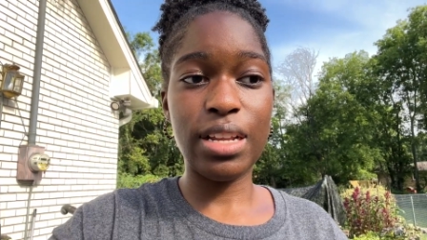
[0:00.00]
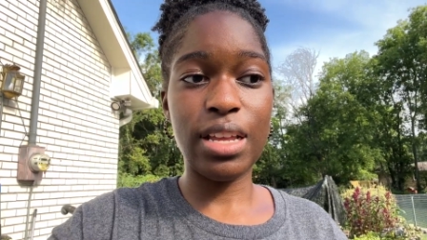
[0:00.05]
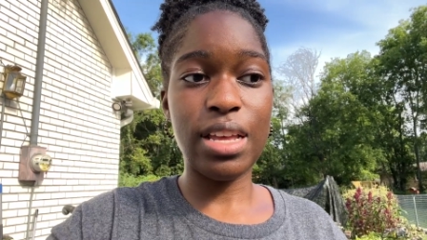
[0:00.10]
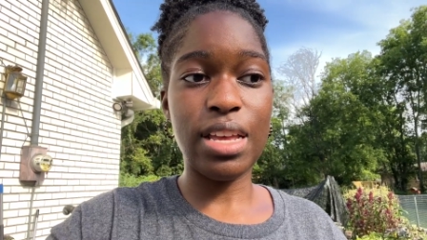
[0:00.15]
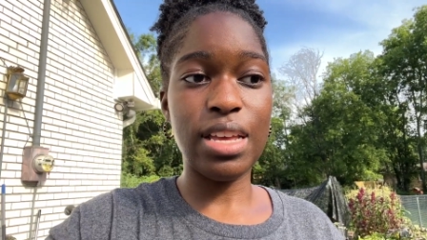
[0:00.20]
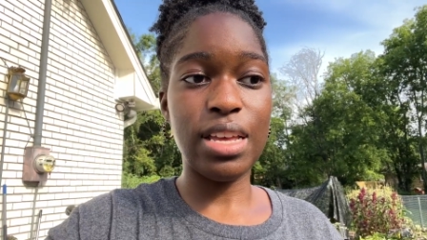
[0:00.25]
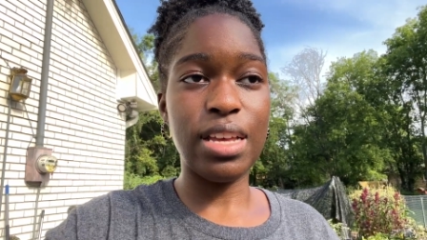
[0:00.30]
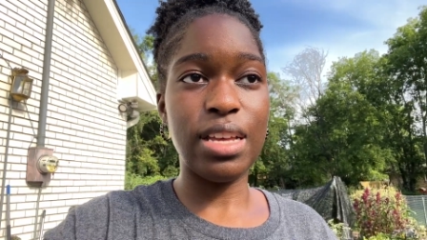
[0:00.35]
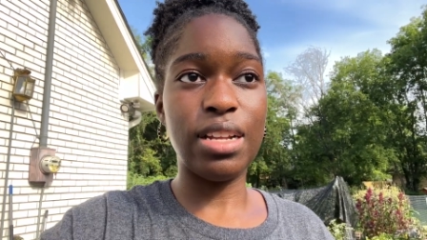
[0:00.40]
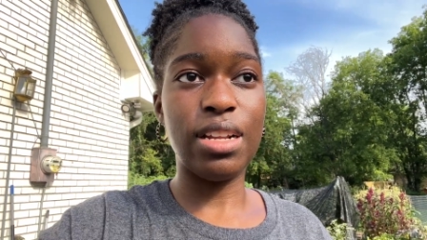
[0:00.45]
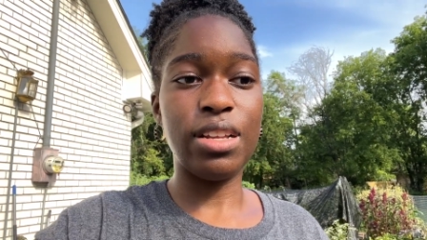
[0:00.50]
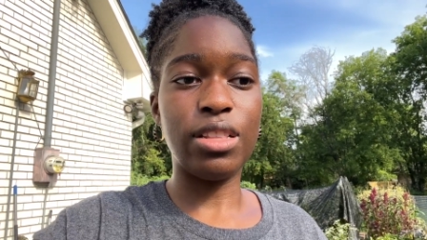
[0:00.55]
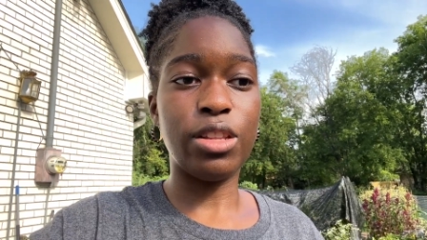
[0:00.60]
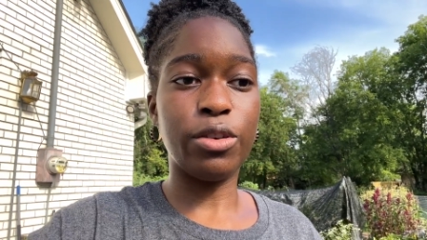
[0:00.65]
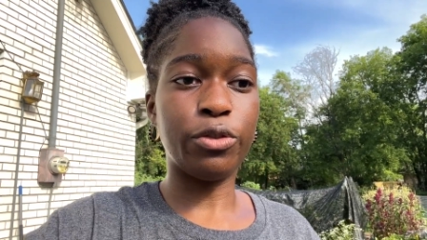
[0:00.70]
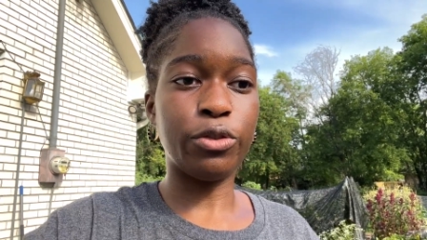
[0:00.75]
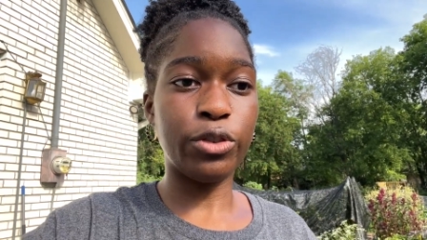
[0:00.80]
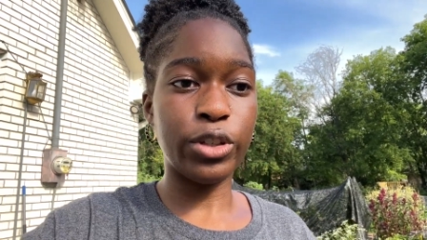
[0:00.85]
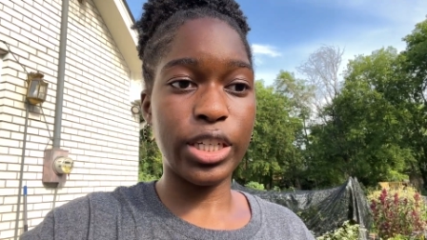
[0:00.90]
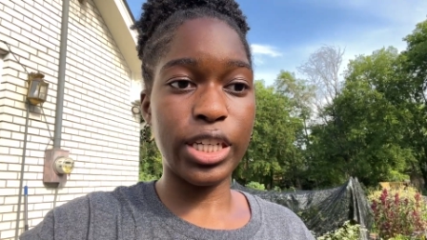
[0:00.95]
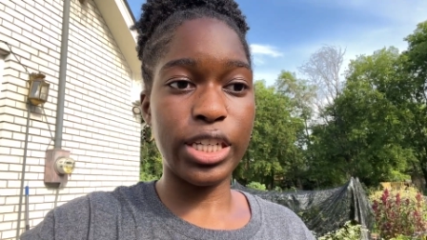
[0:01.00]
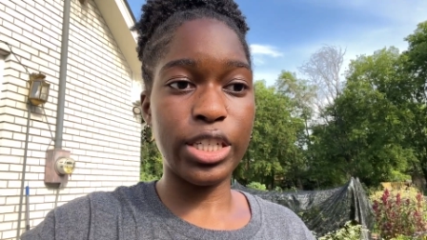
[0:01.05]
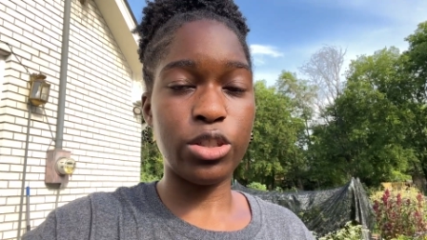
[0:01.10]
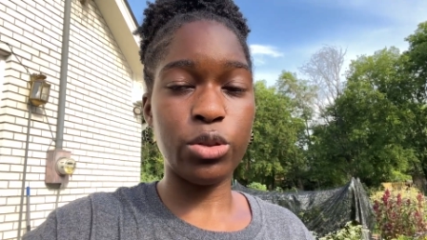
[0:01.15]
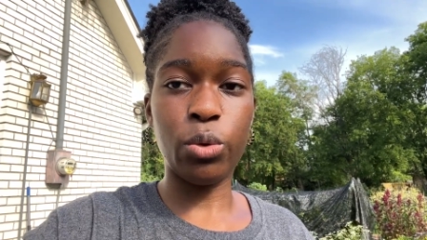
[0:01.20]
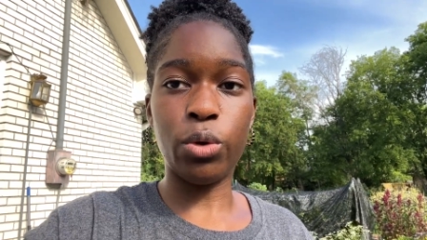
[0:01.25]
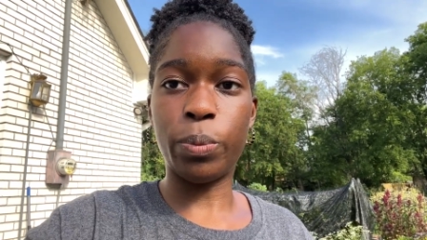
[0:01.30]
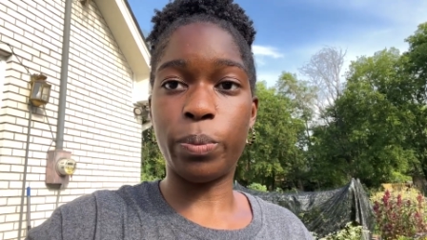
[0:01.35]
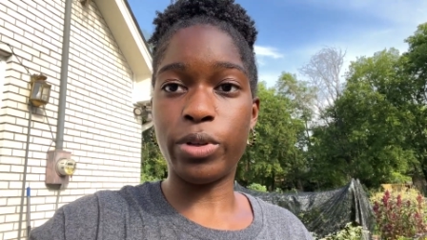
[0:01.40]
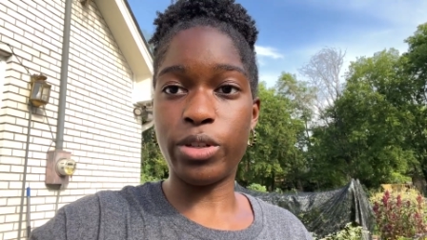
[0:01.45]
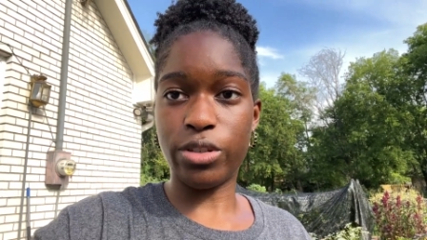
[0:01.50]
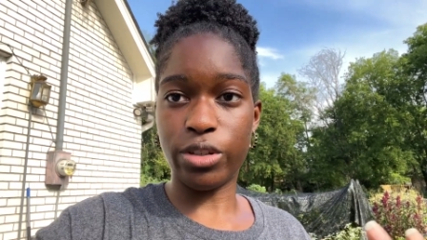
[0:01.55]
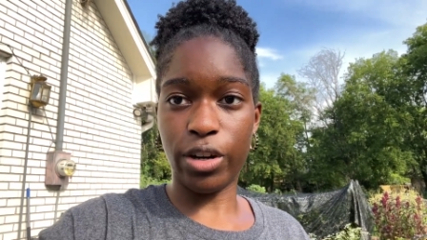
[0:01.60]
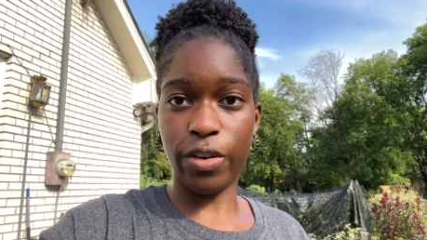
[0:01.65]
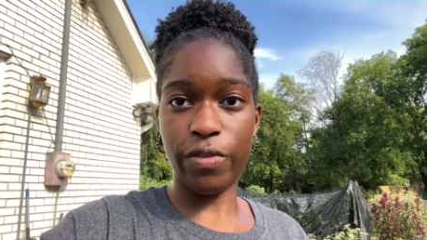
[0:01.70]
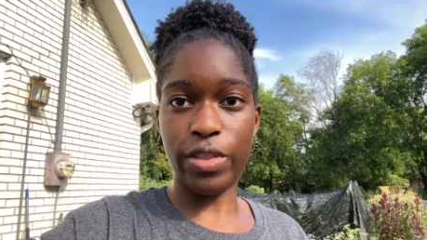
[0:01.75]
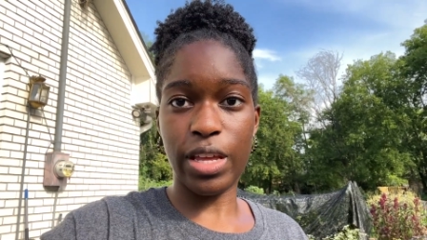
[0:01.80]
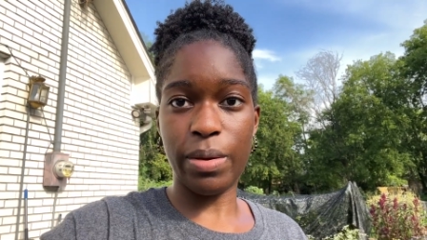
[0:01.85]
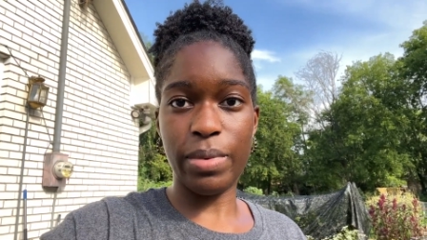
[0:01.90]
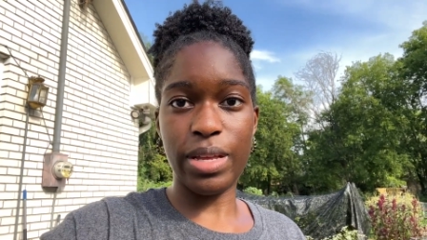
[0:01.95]
in the fridge or
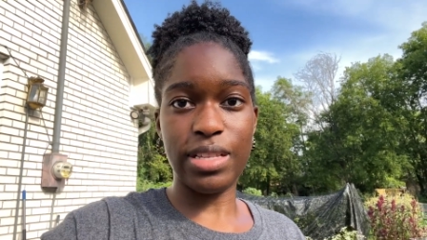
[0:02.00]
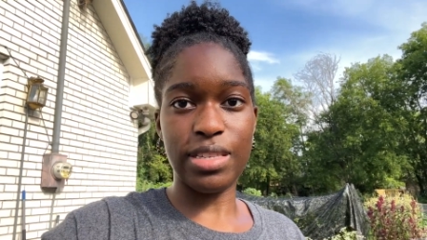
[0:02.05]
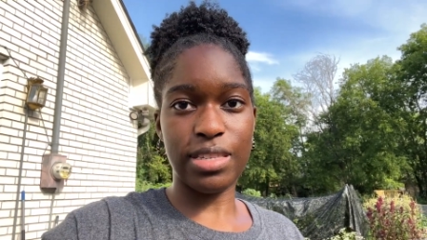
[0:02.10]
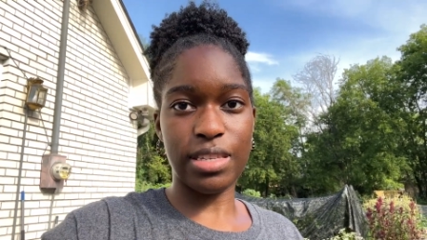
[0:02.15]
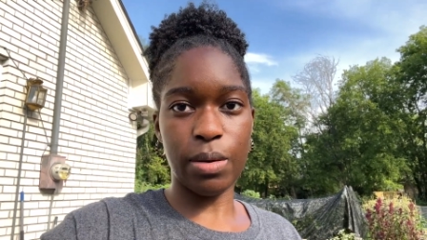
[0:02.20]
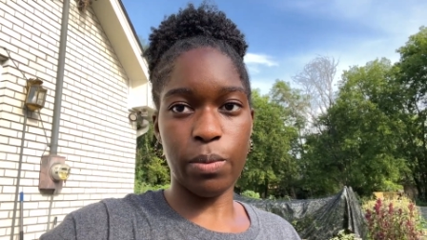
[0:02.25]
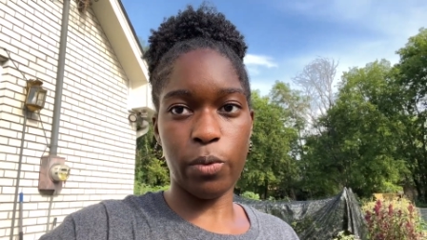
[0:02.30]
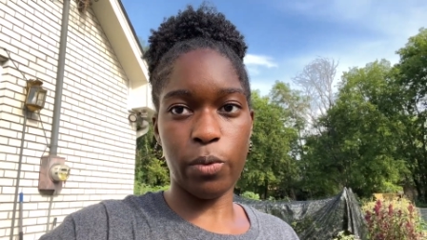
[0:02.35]
preserve them in some